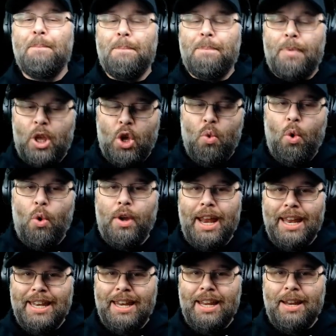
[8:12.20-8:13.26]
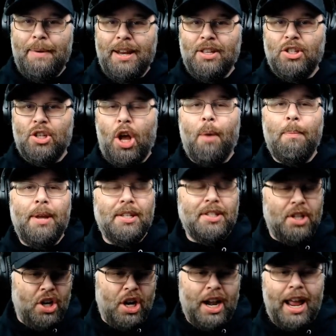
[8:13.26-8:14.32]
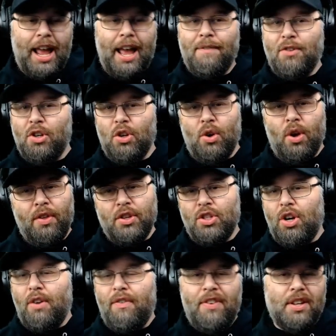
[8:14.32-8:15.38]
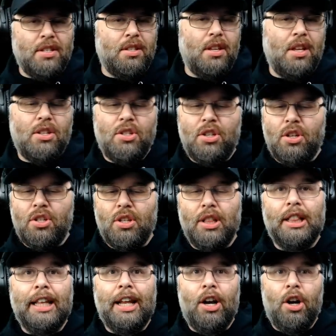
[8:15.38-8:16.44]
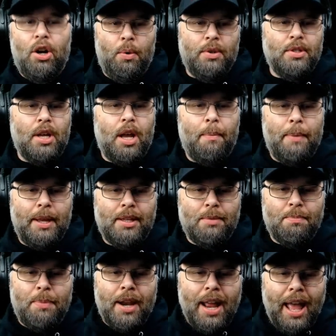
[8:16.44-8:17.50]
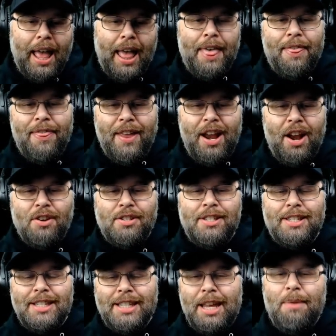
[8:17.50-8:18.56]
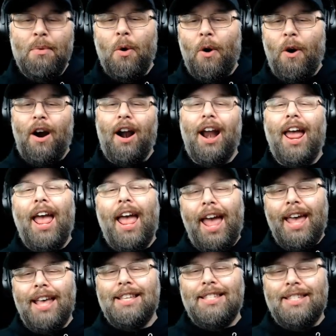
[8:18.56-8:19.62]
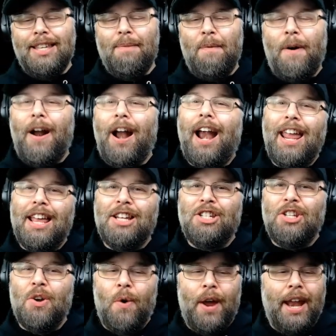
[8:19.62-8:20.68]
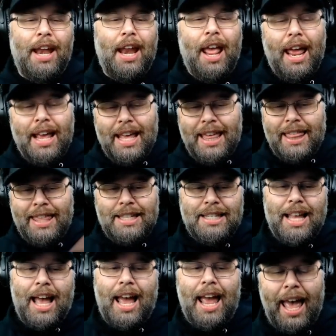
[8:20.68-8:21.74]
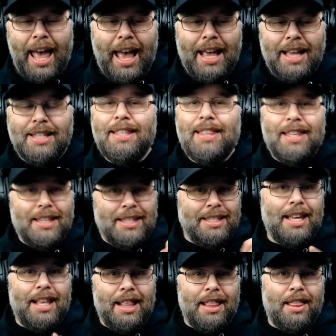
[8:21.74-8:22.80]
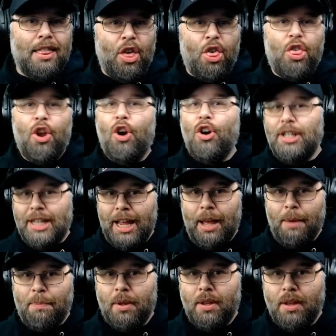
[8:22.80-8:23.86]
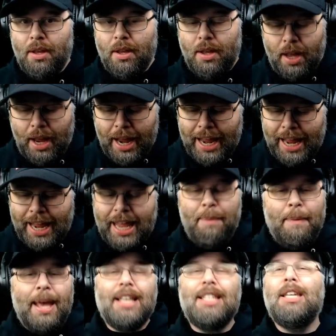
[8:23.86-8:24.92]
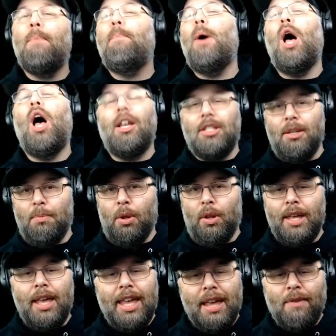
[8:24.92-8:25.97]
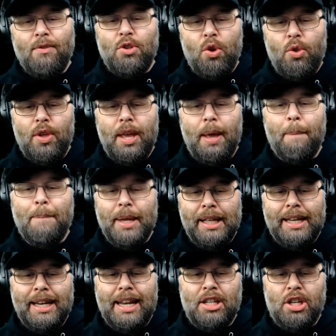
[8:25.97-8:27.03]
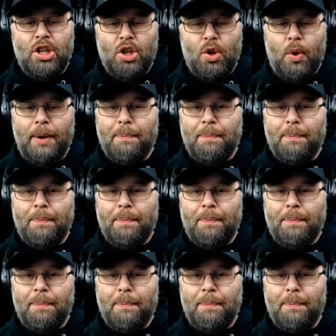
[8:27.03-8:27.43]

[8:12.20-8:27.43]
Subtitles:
you won't get any zombies that you're going to have to do. On the surface, it's just littered with zombies. But here's Seymour. Hey Seymour, how you doing? This guy has the third tip. He makes it possible. He gives you the ability to do it.